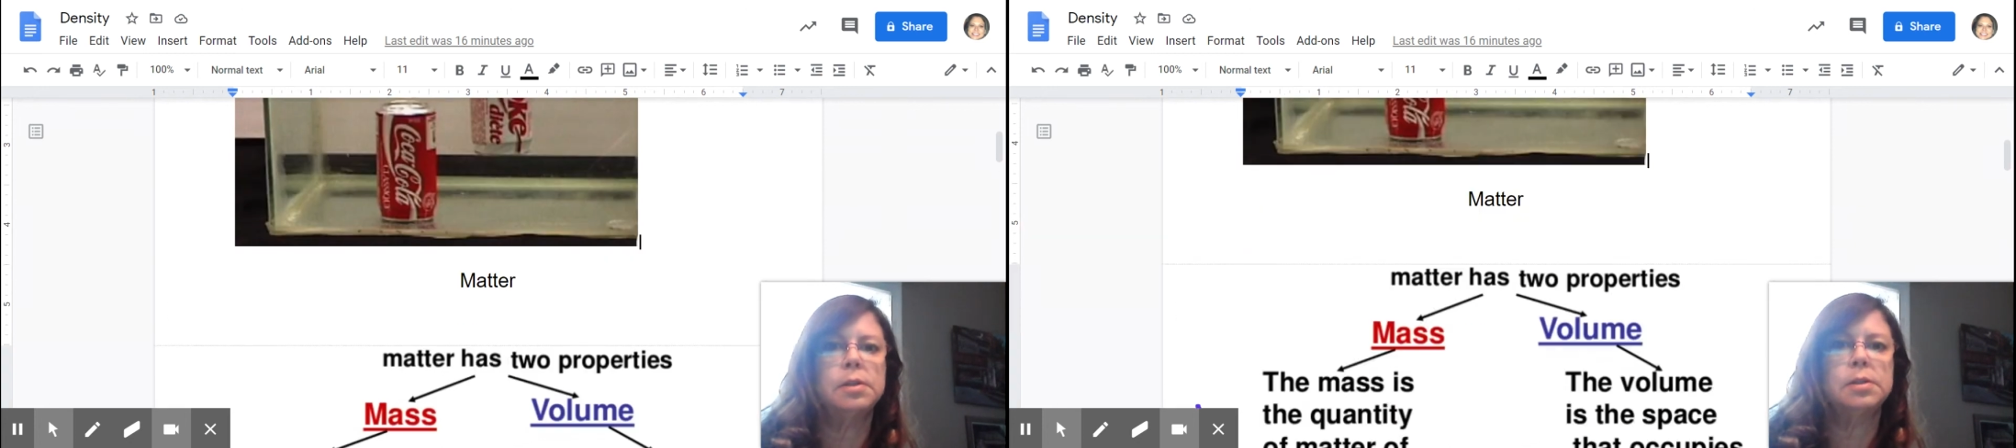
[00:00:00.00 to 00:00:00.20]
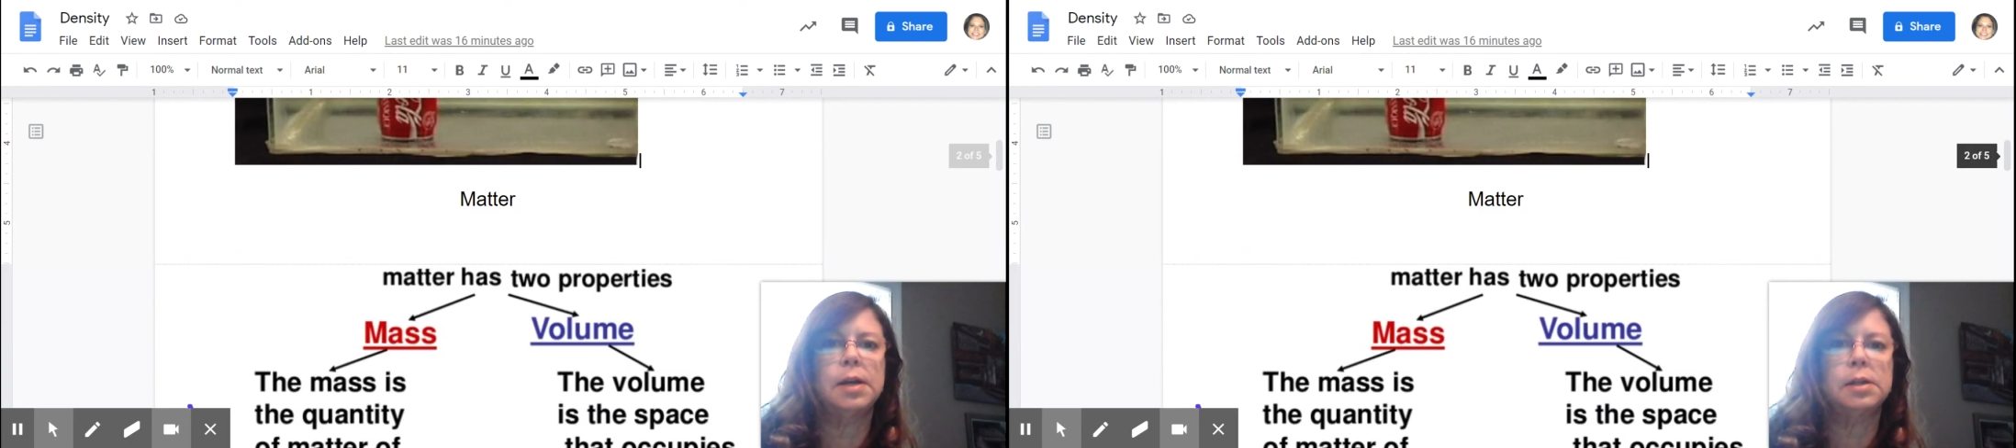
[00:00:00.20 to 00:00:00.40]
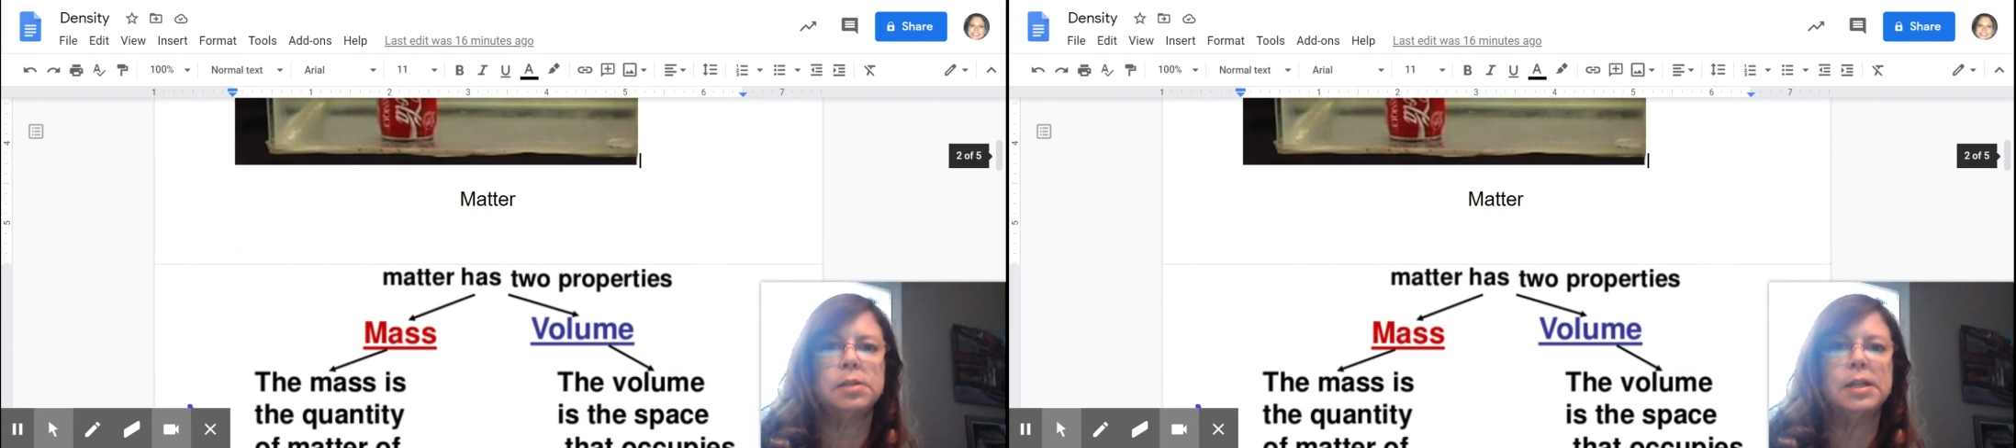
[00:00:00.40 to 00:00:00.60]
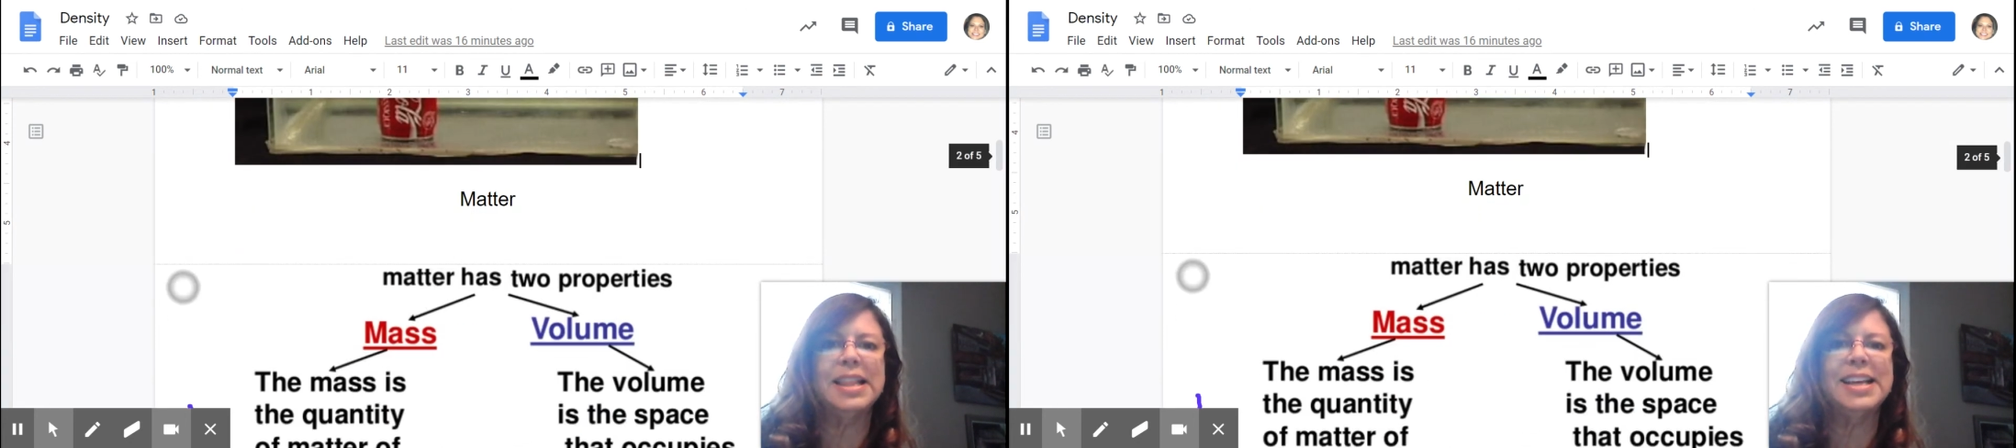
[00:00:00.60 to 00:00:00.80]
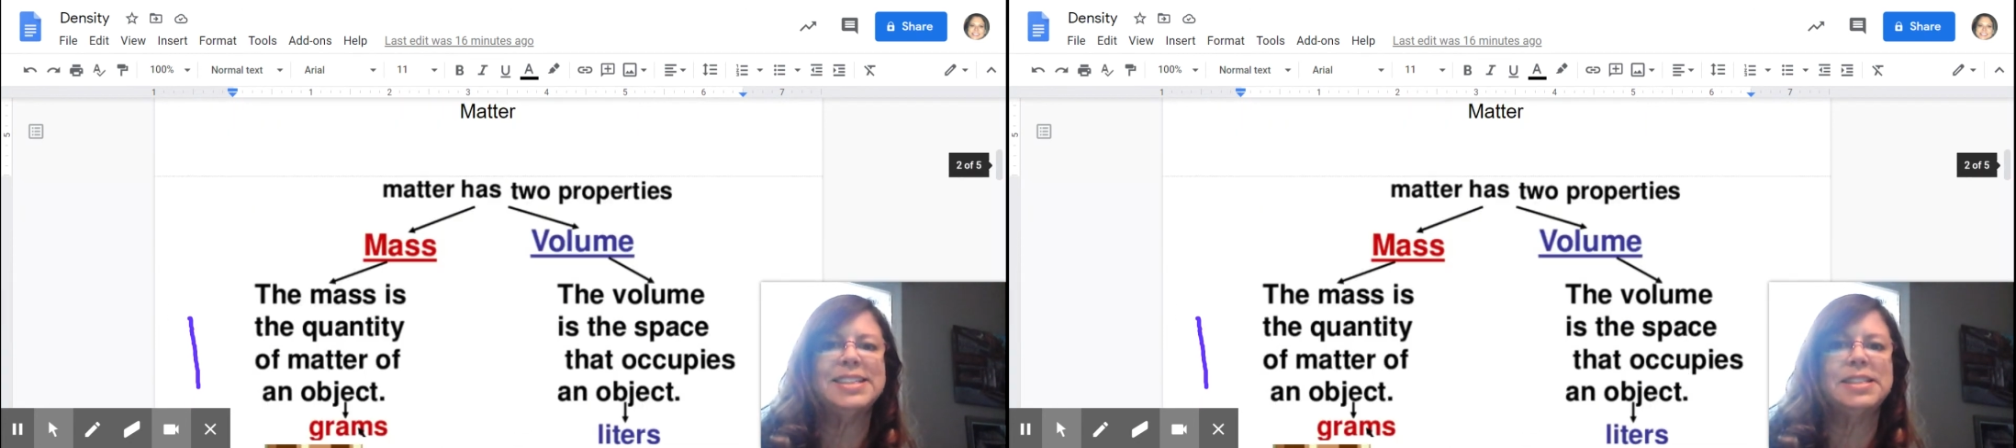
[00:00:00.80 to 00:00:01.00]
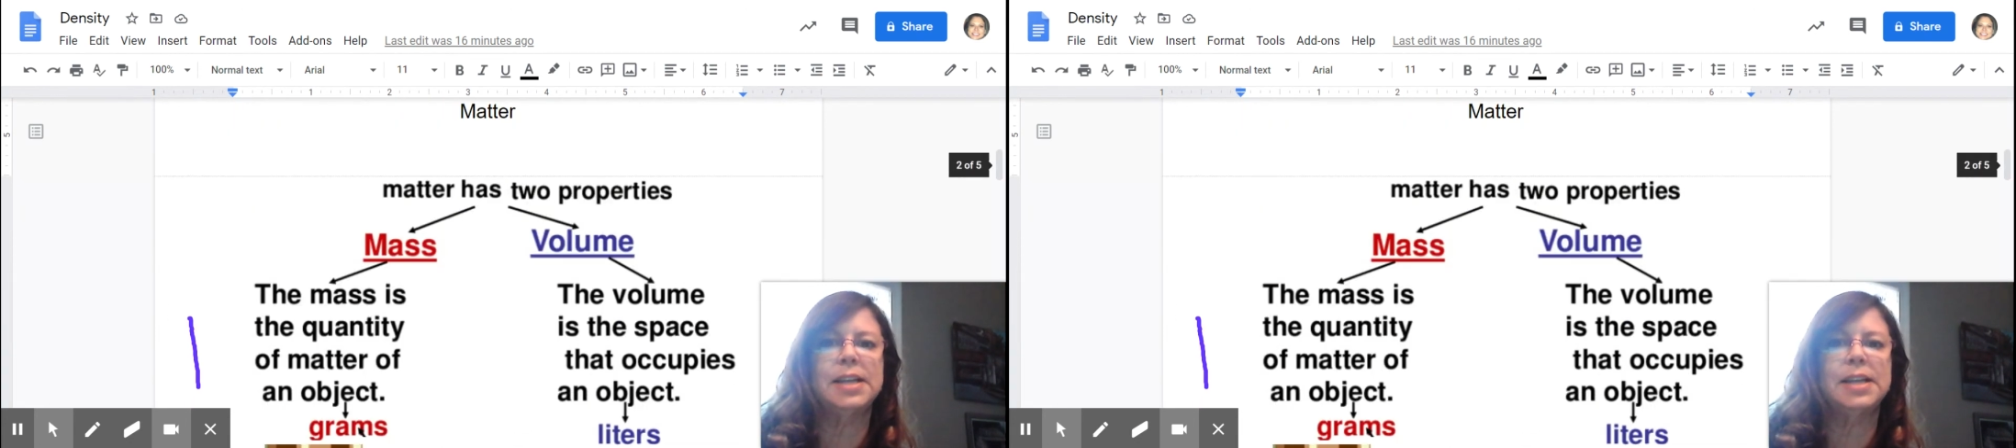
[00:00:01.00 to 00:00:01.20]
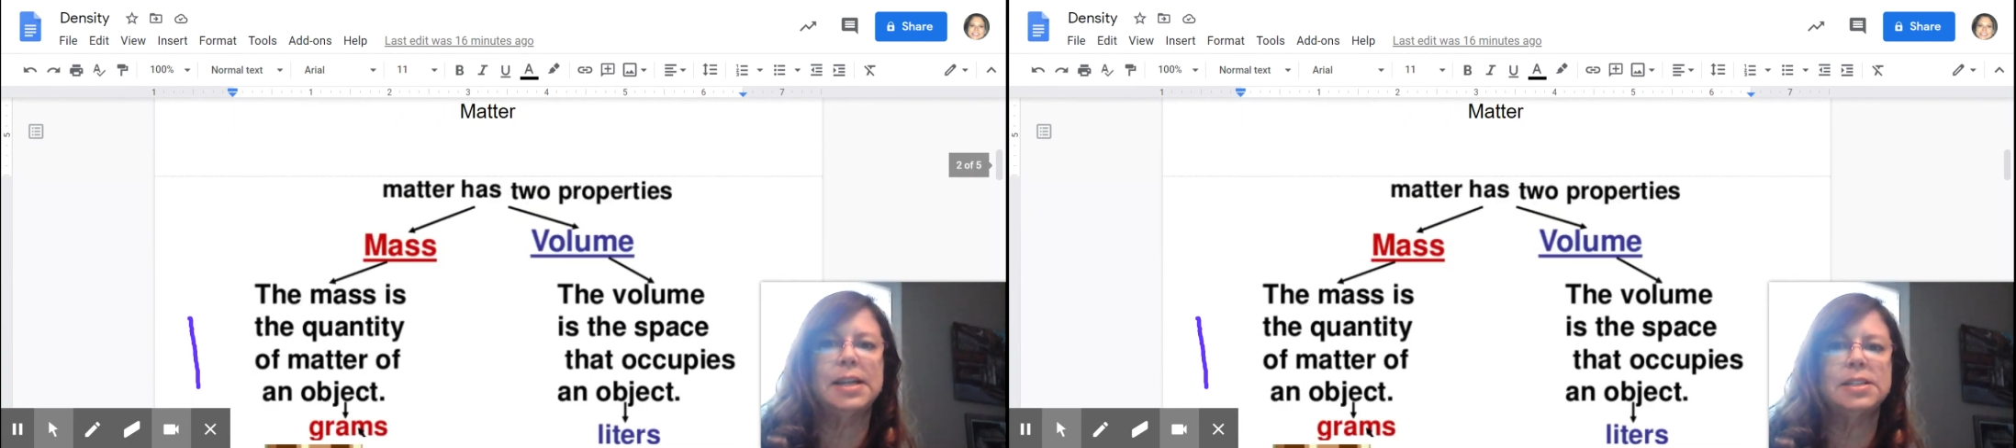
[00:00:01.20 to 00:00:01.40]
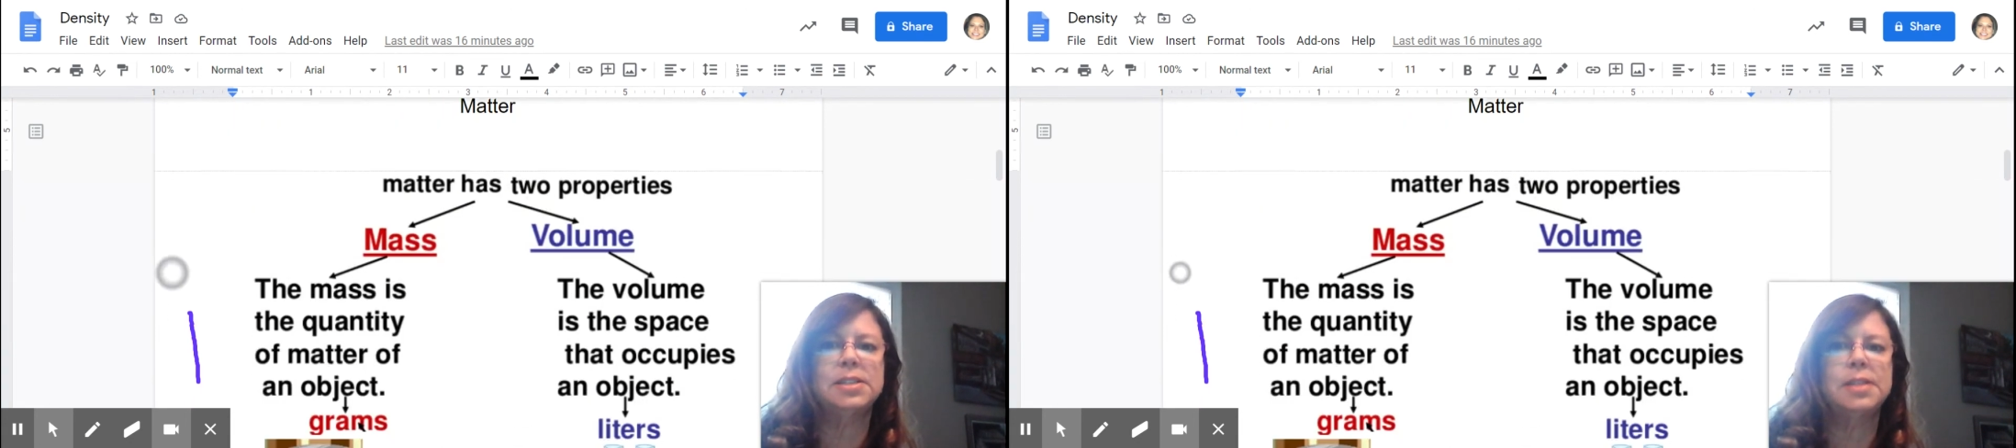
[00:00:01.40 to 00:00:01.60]
is actually less
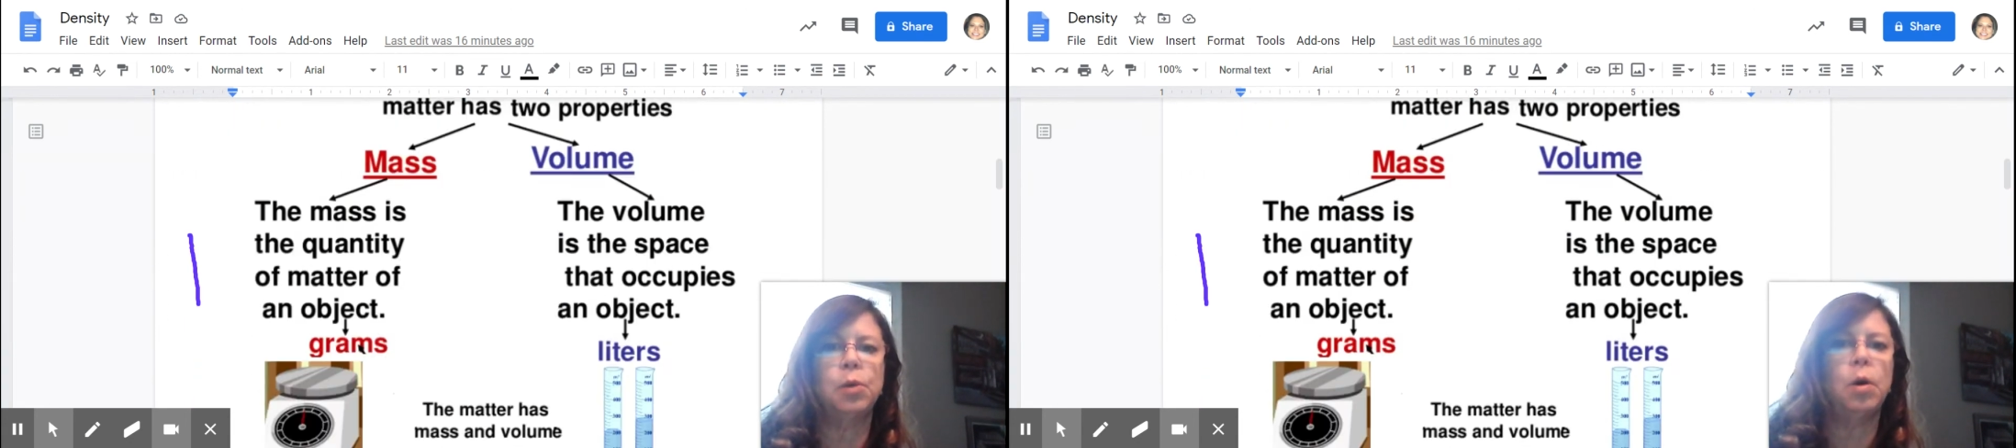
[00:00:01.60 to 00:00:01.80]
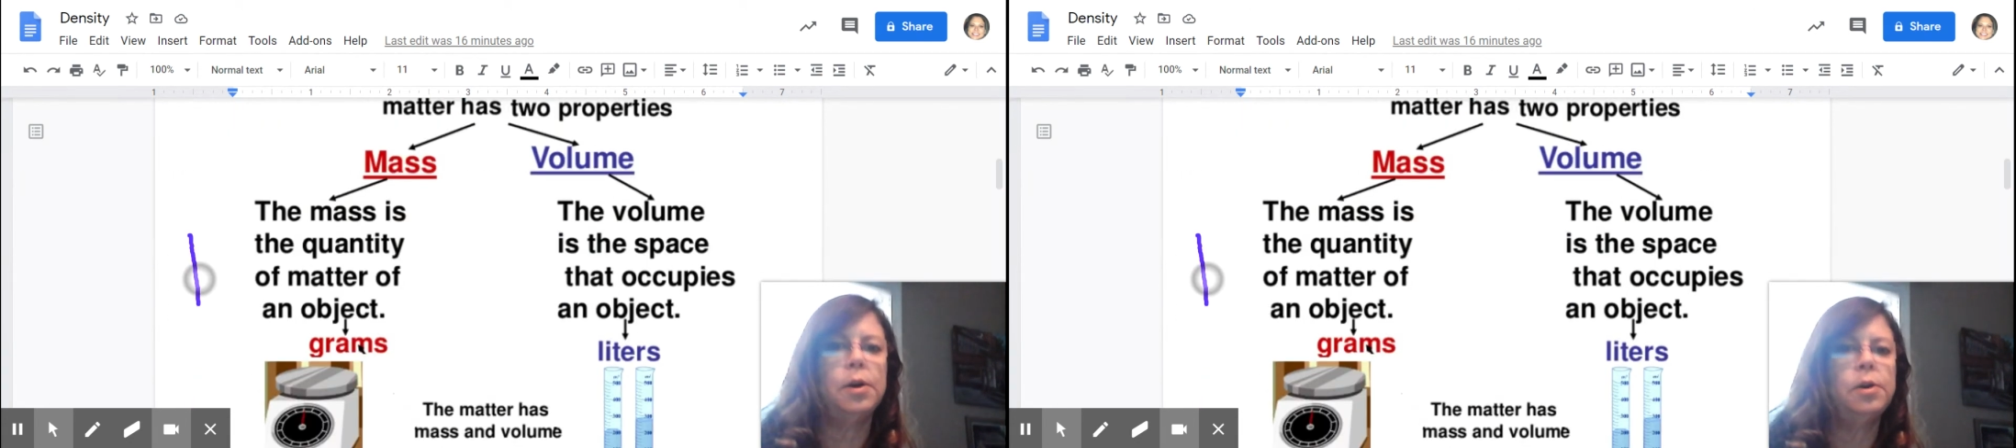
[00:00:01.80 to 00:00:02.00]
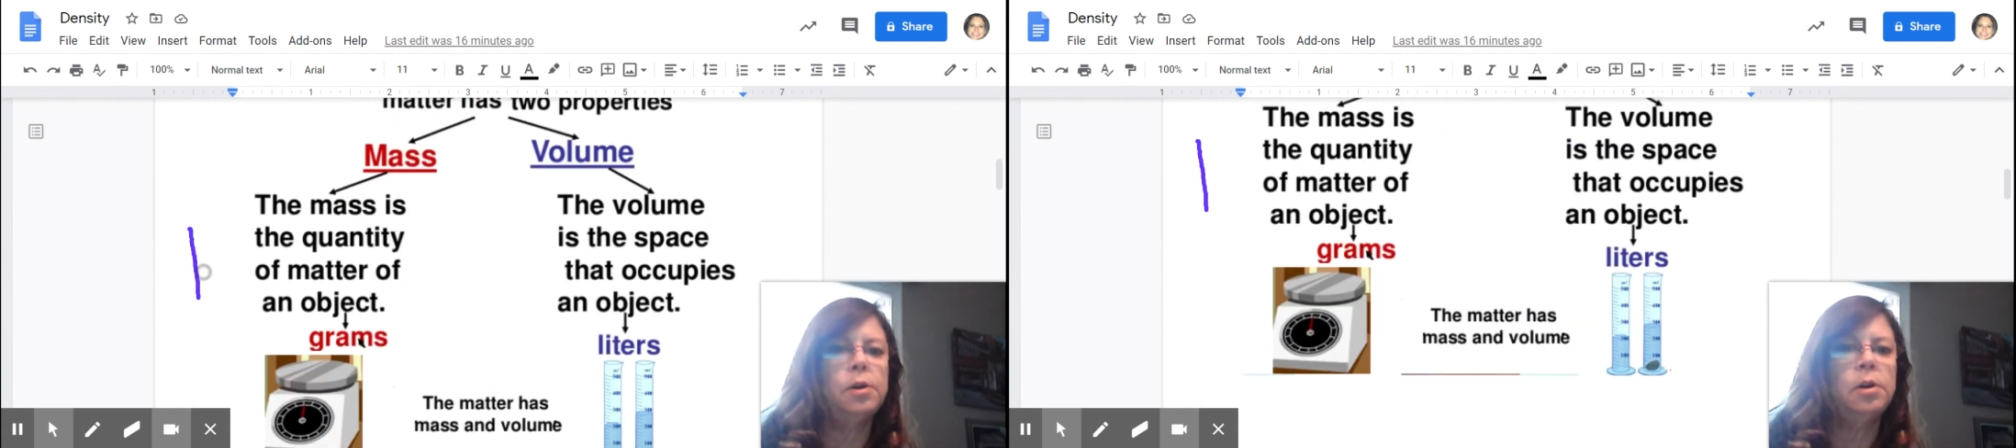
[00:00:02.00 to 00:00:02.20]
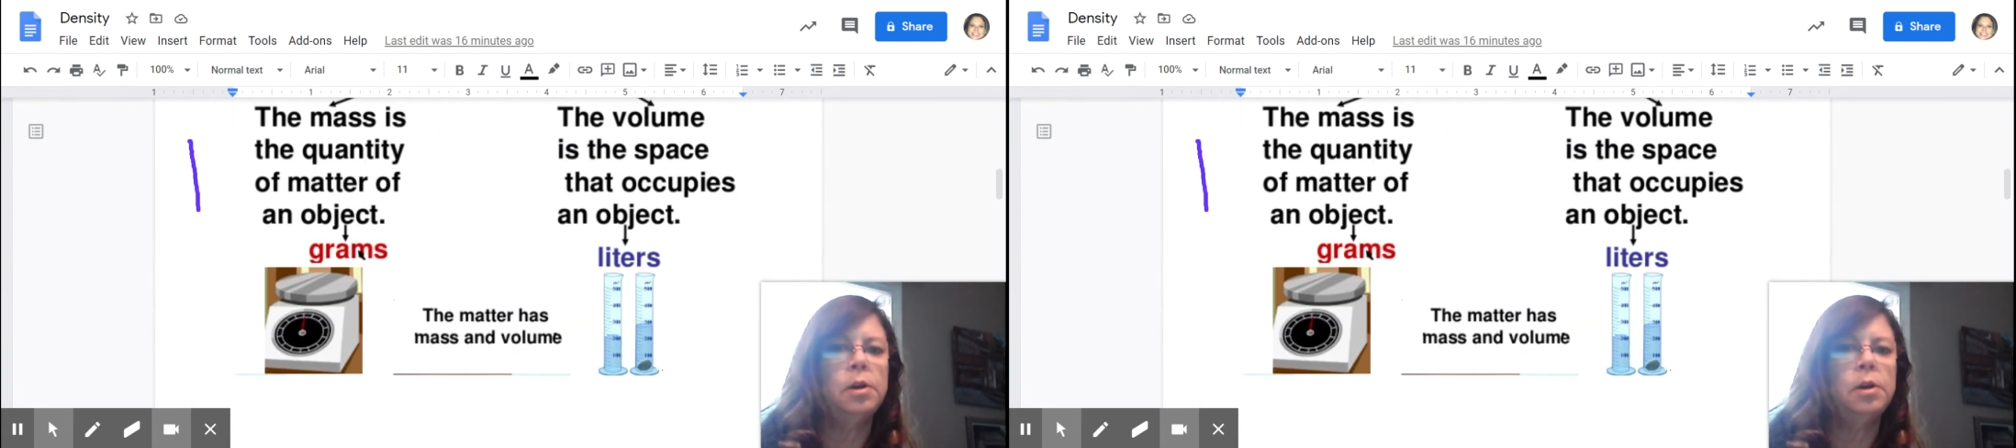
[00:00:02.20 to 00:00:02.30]
dense than water,